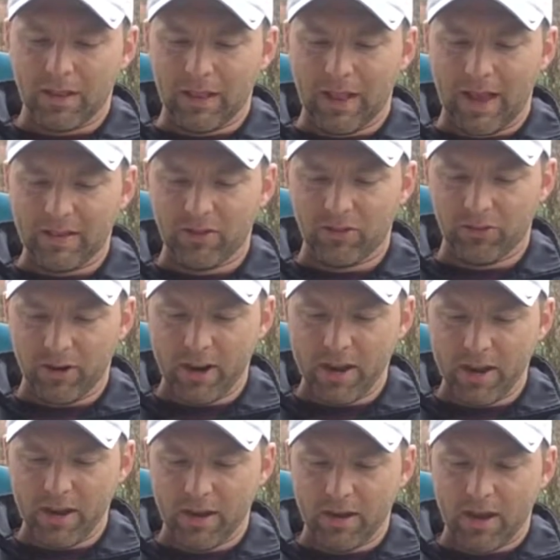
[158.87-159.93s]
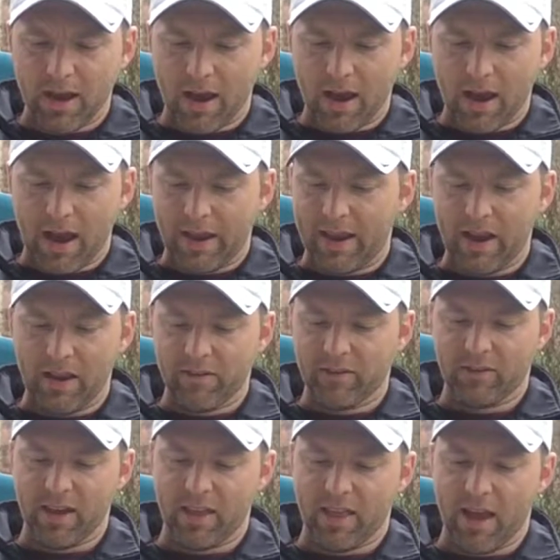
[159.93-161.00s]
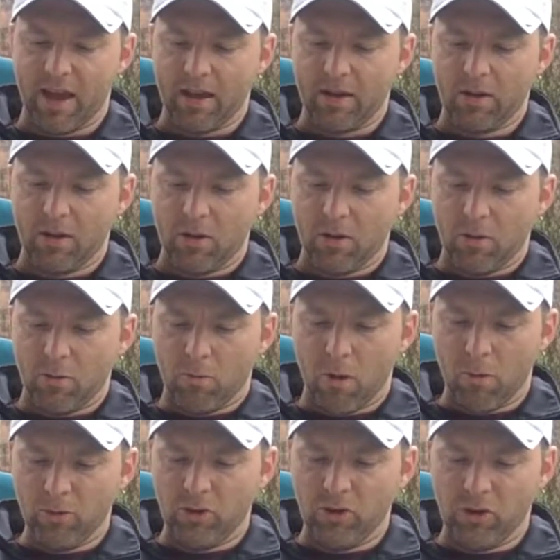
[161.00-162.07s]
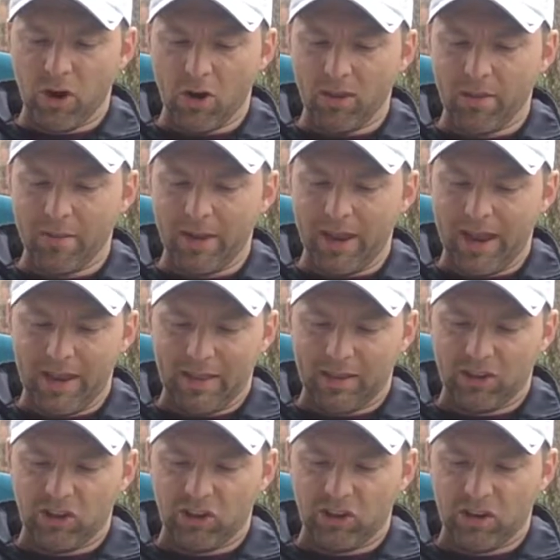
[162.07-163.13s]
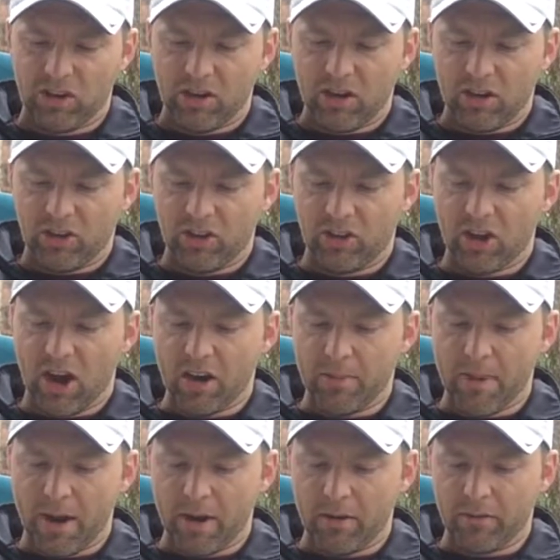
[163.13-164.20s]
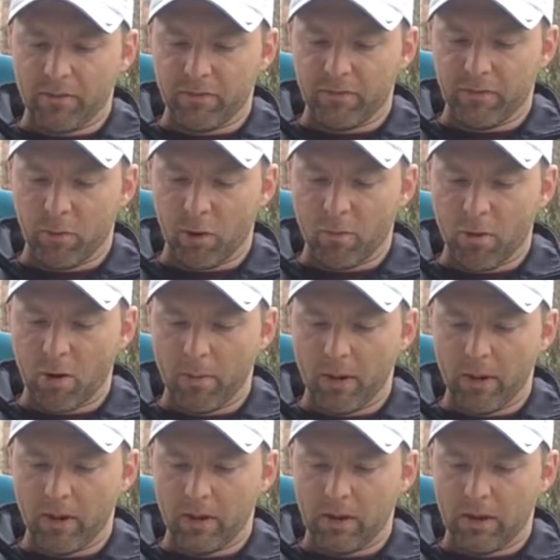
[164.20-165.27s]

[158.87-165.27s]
Lestri? I can't even say that. What would you call them in English? She thought about it for a moment.